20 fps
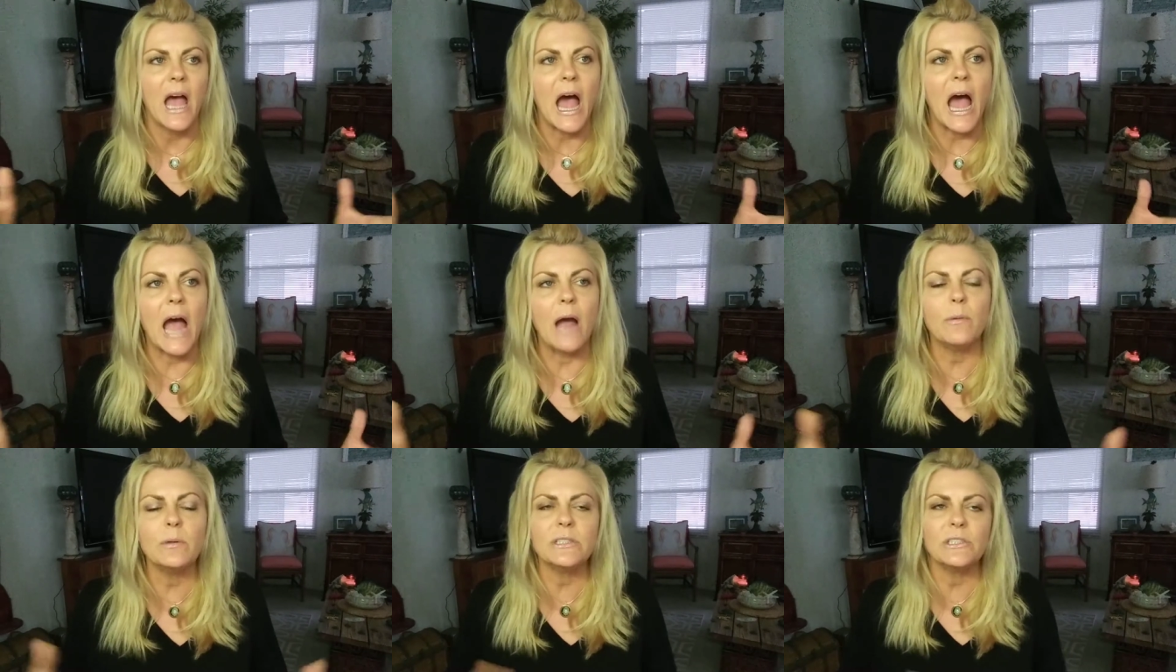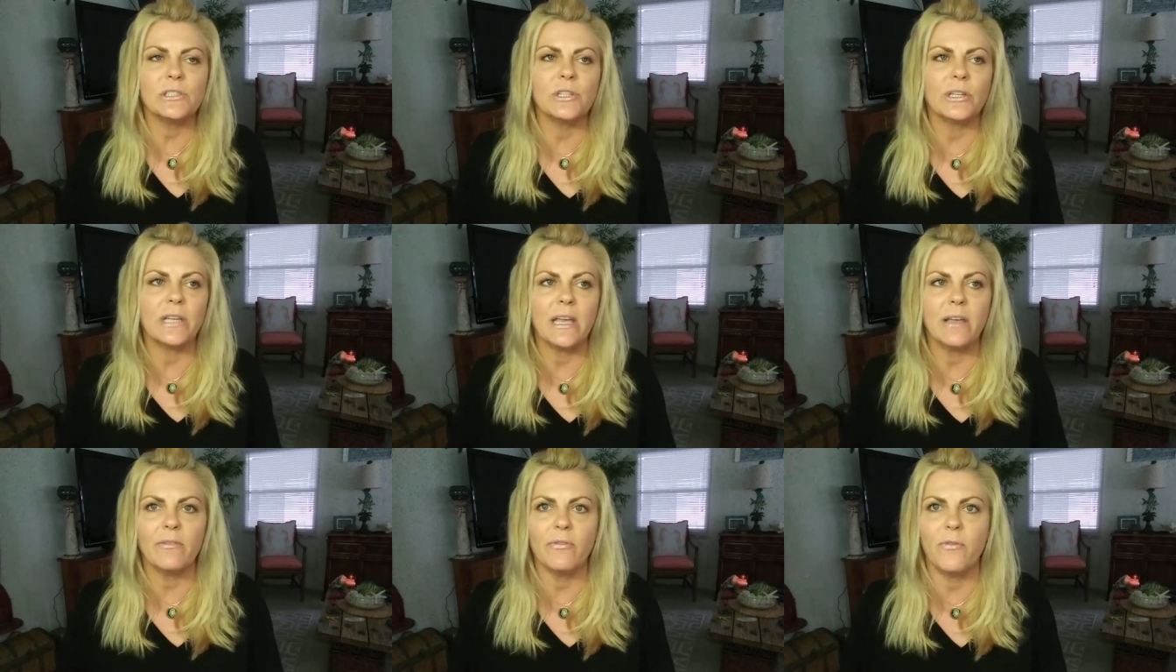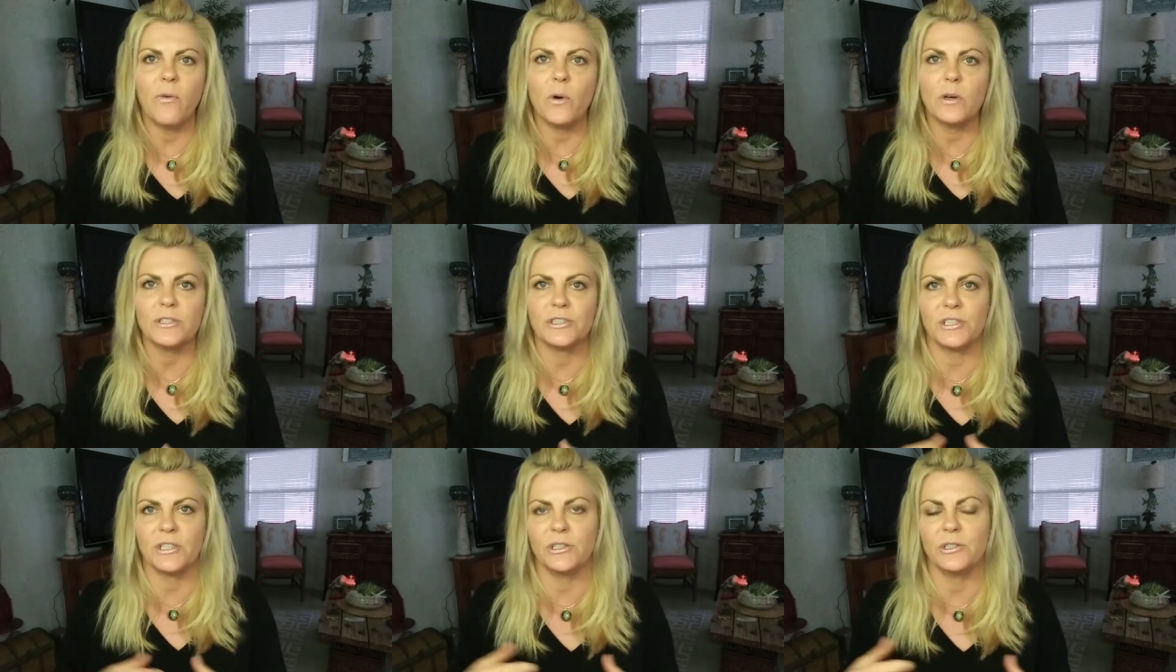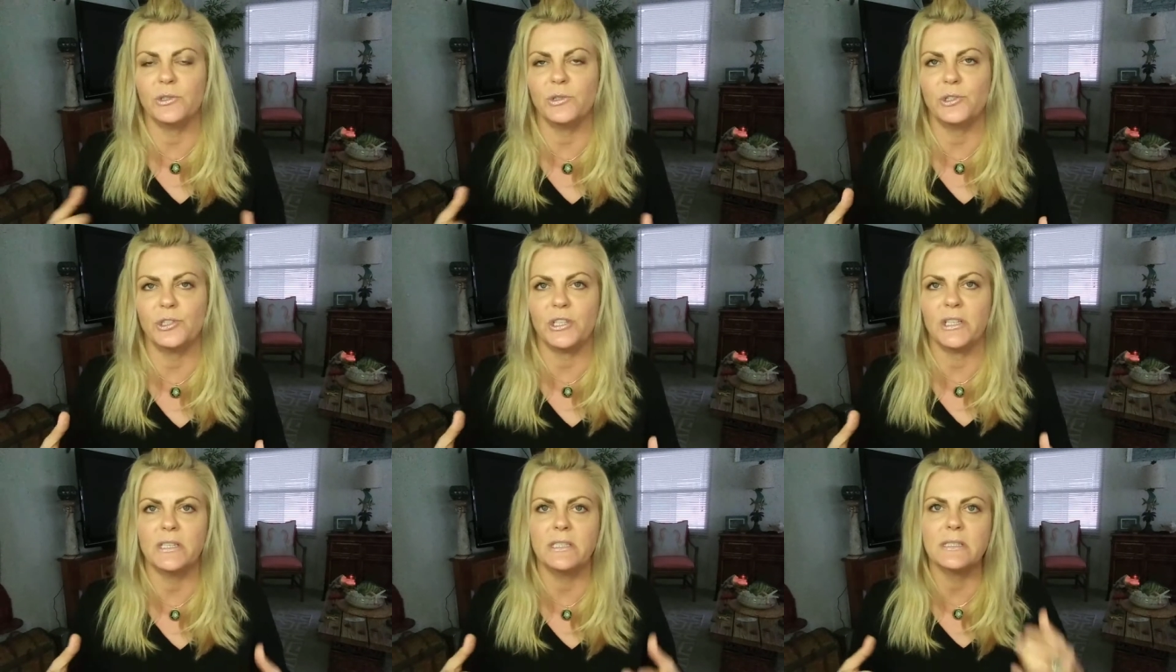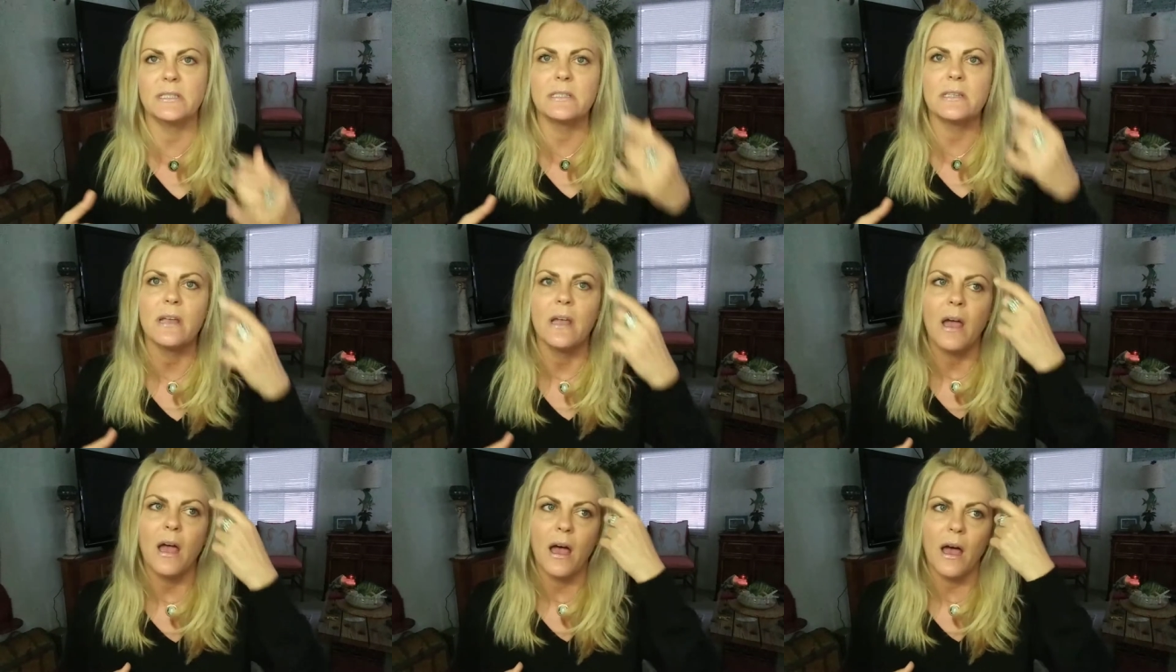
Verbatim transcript: I was looking for solutions